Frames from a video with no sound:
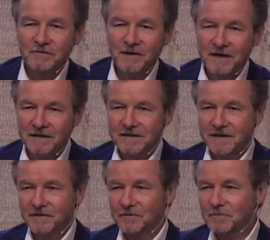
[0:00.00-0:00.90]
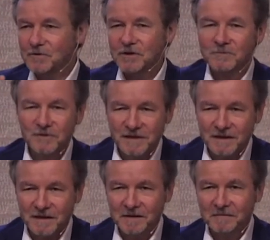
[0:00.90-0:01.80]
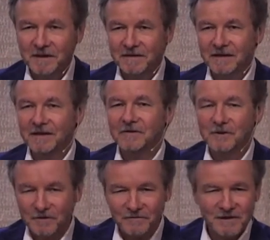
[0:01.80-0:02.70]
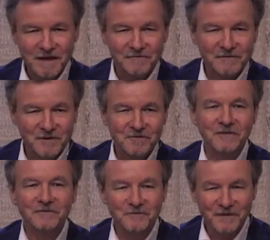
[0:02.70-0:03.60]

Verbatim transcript: of Arts and the Mutter Museum and, and a lot of stuff. So if you